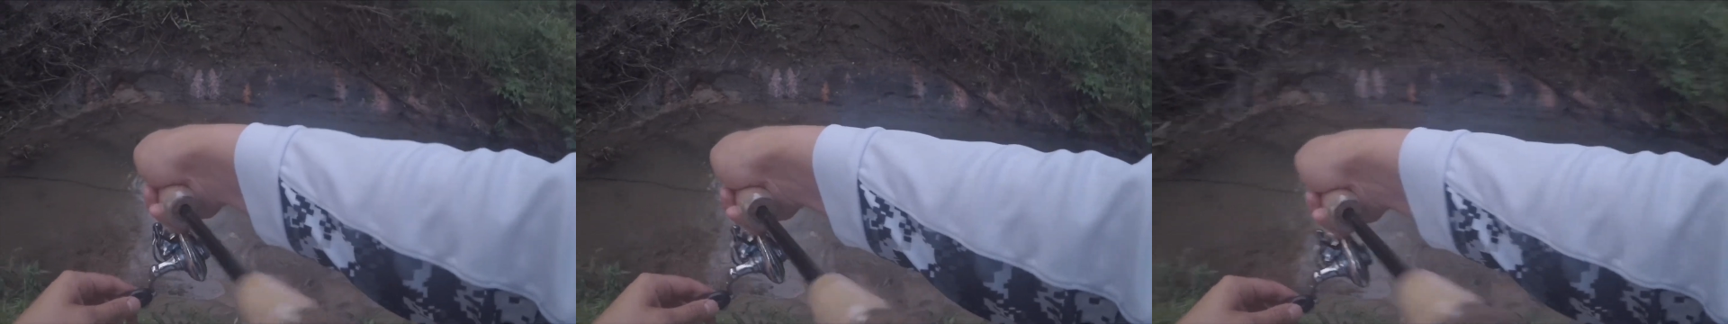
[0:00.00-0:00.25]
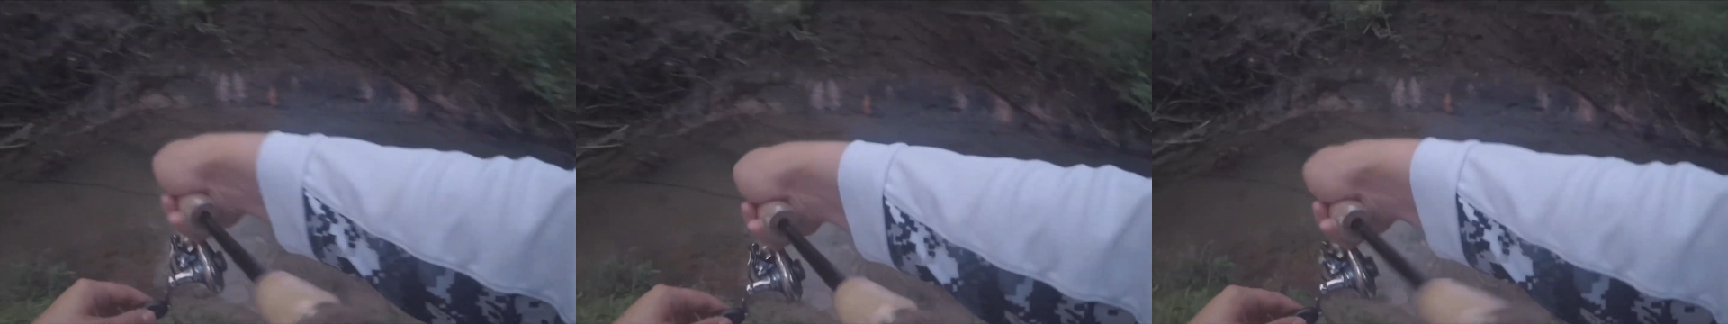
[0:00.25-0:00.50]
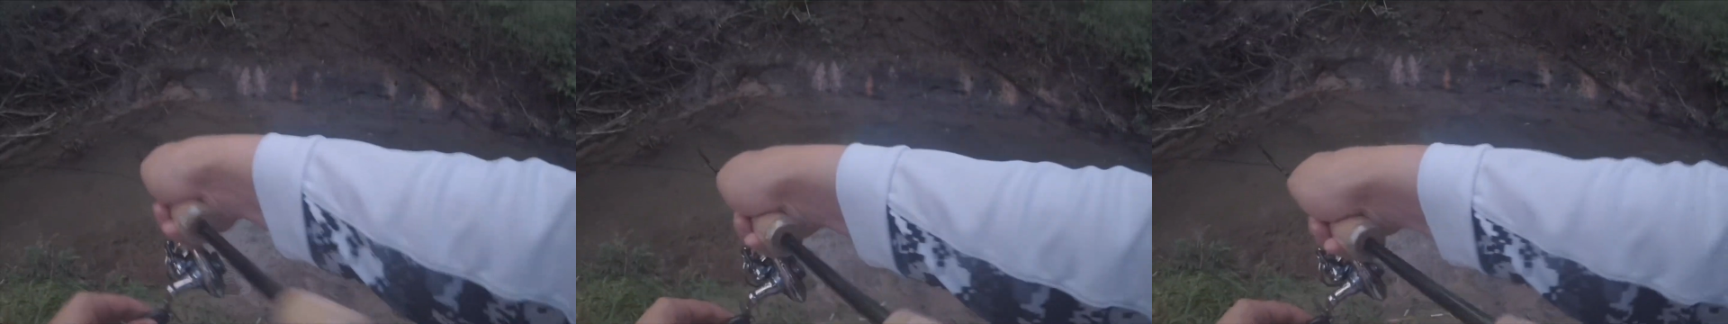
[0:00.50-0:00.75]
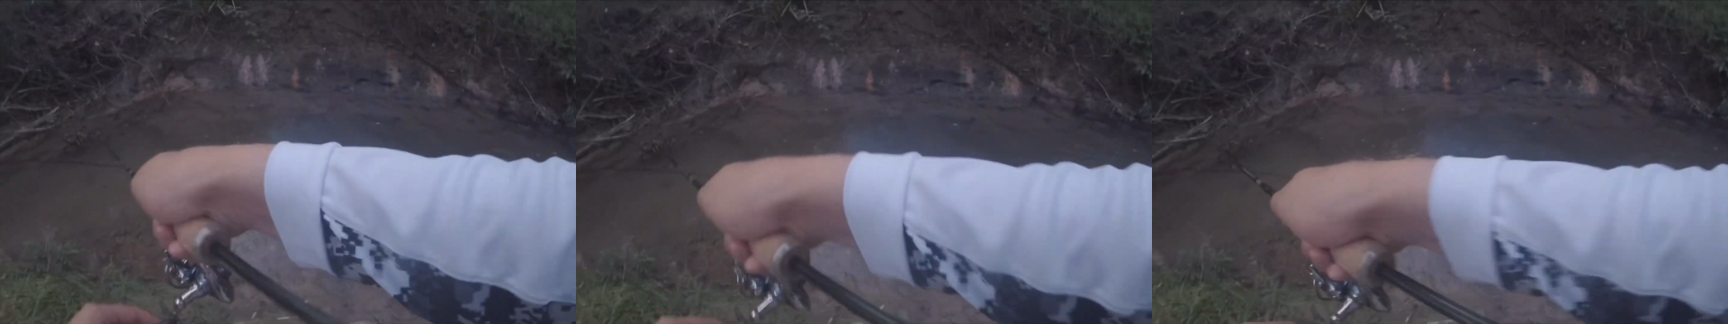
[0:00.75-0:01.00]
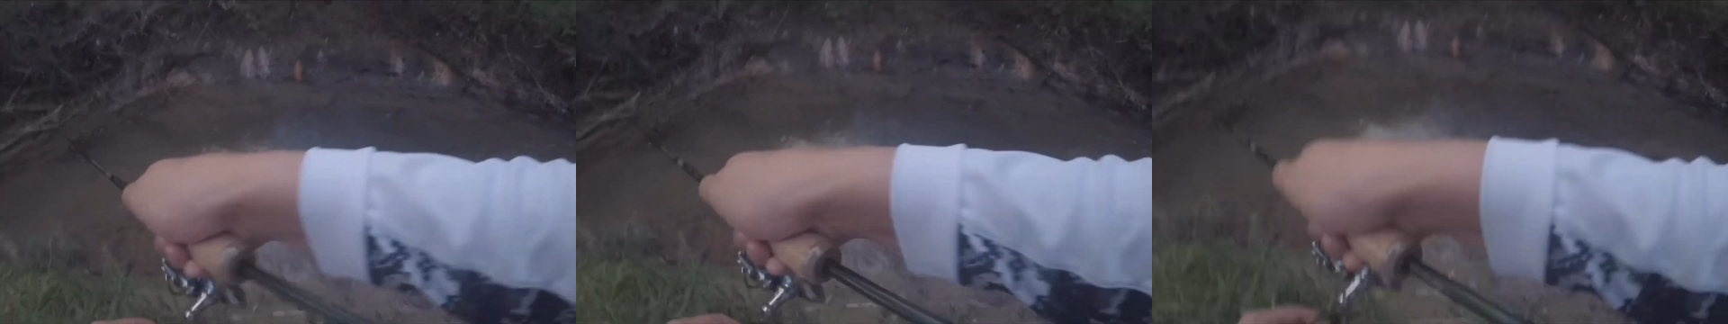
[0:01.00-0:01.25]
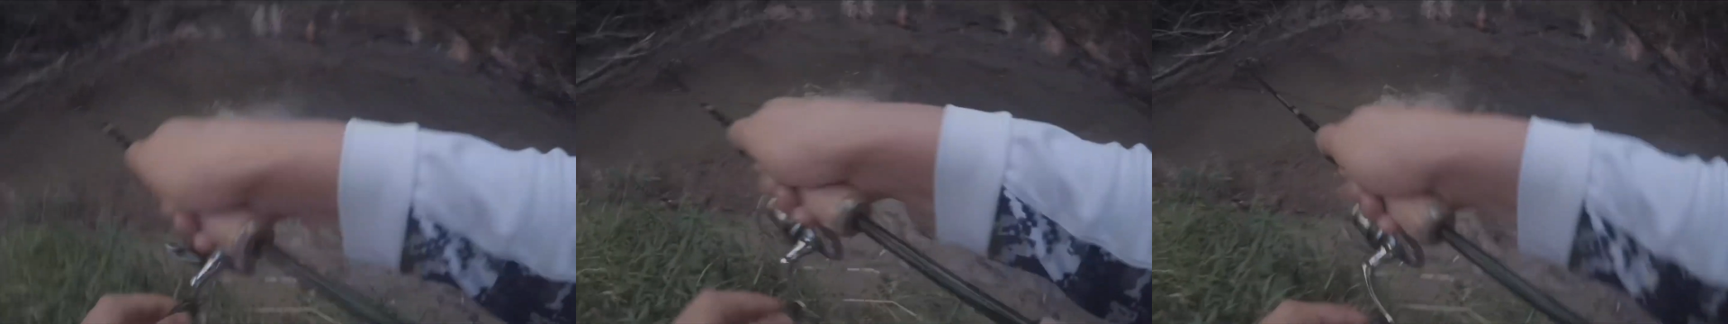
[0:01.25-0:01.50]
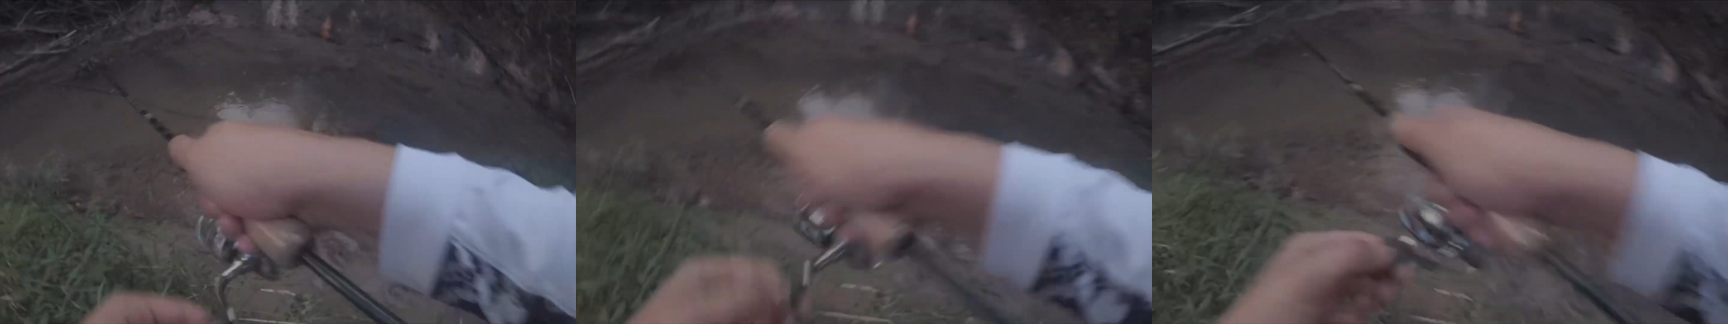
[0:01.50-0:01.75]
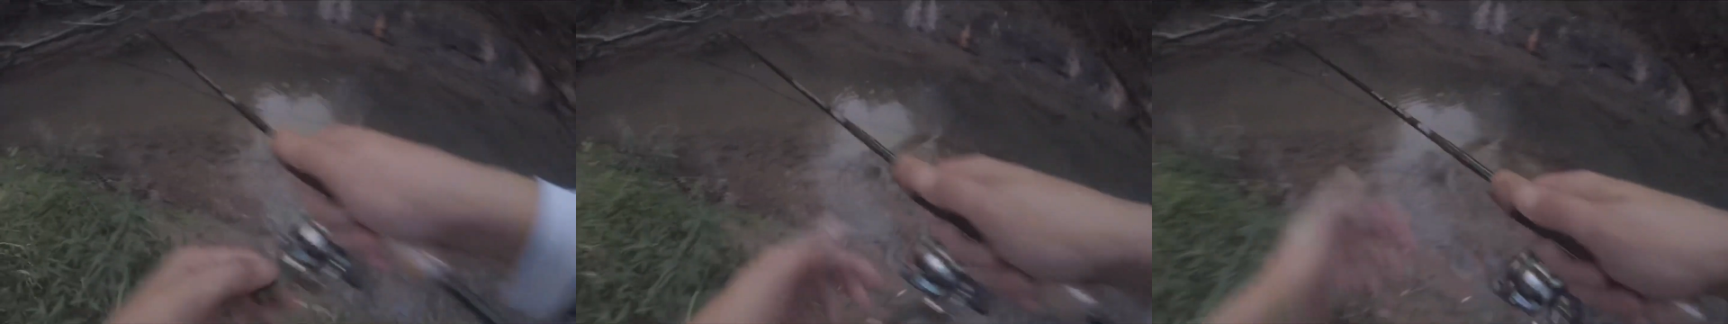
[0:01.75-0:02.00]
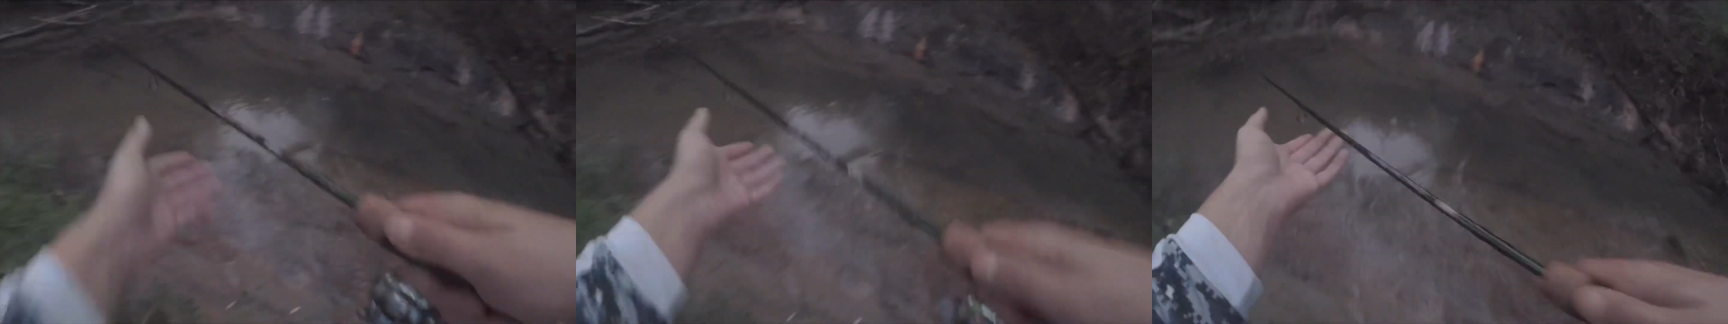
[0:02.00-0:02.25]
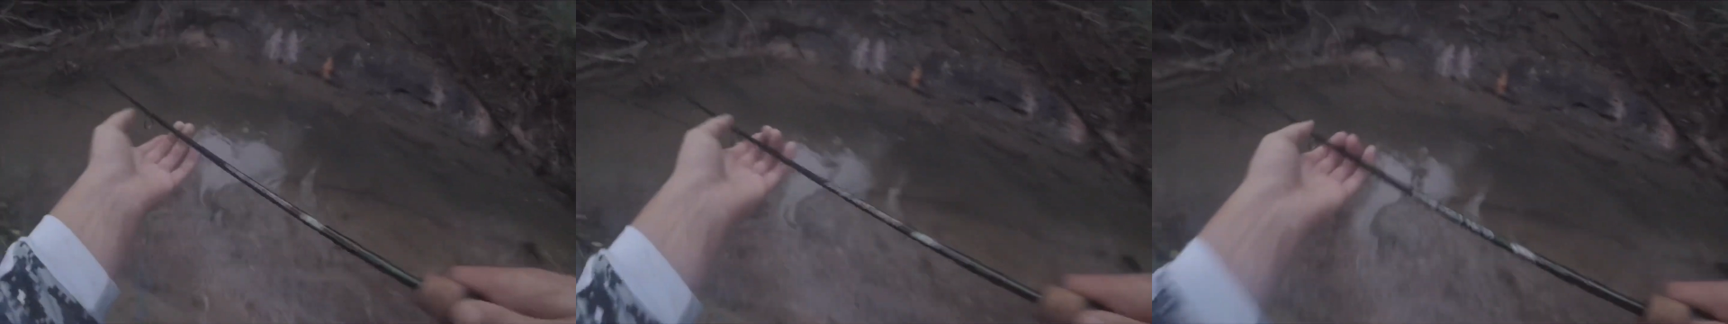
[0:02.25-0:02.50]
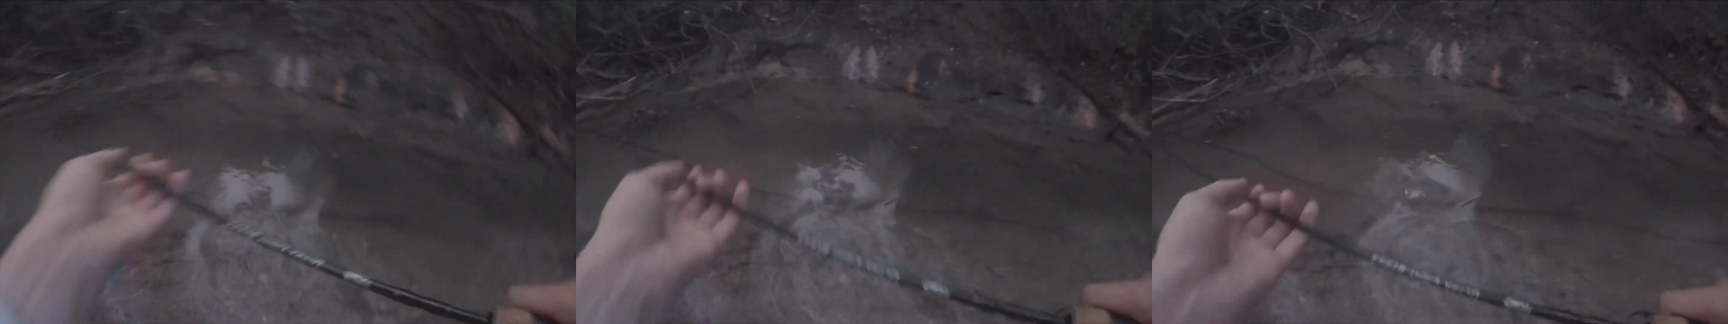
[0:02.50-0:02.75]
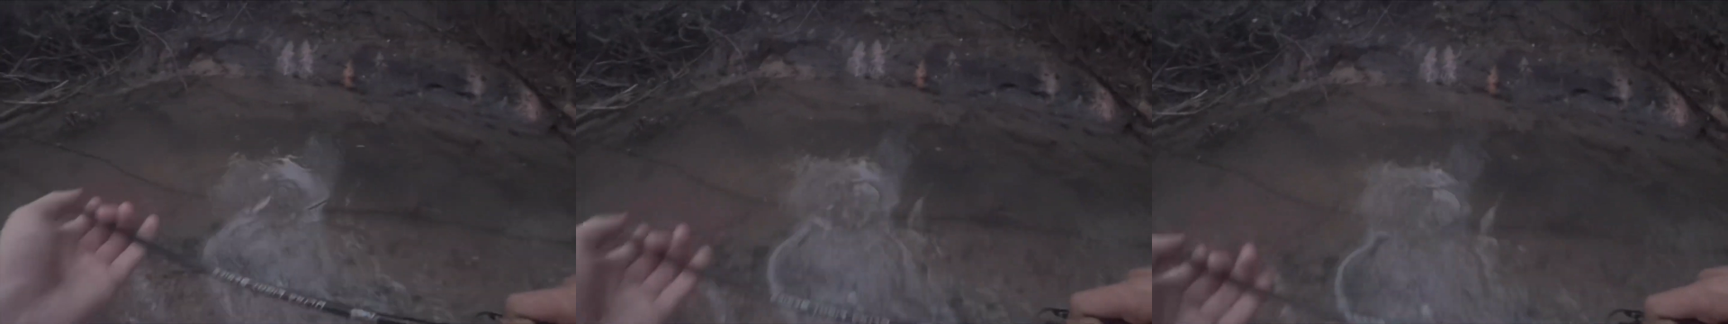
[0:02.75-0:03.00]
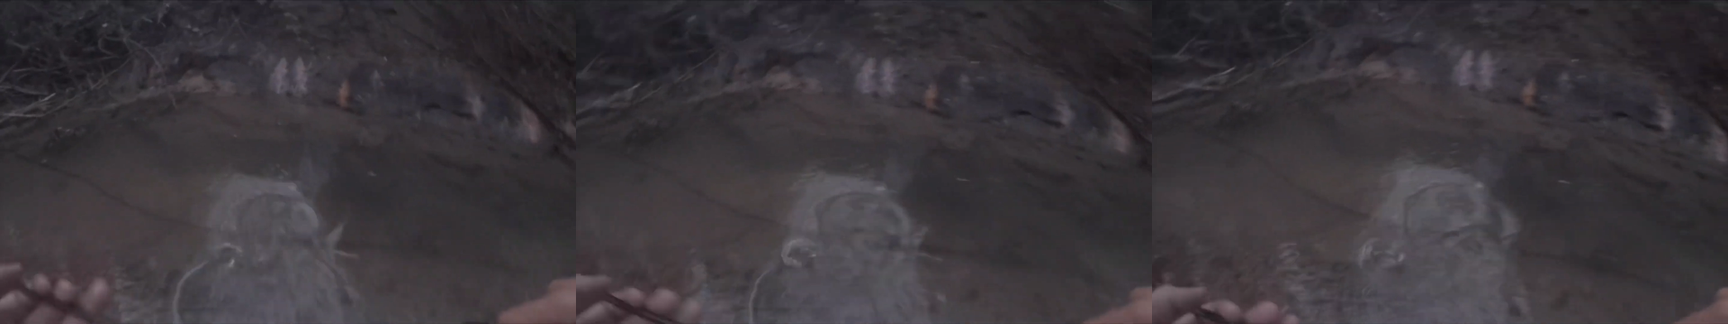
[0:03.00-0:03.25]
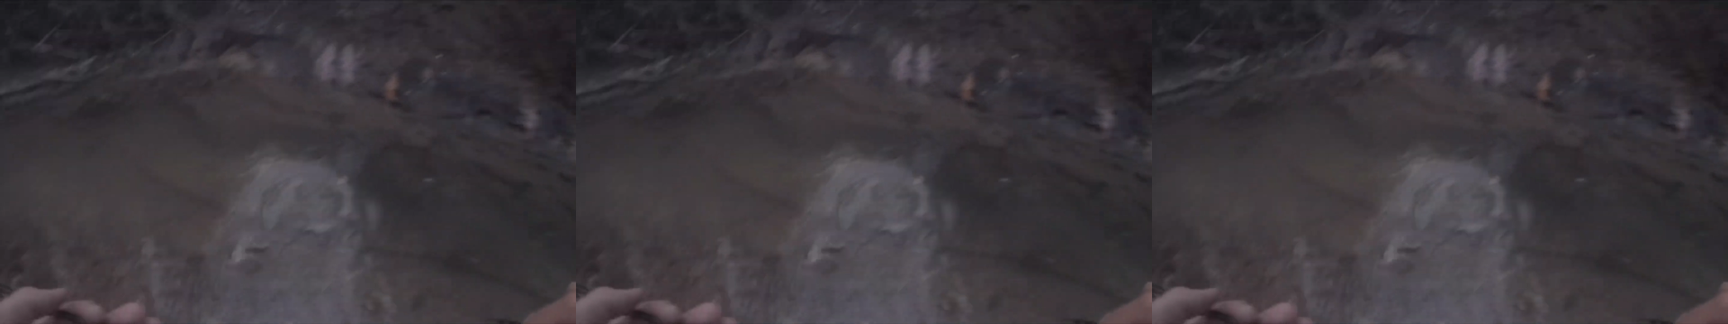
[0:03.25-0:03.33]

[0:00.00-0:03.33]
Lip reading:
(no speaker visible)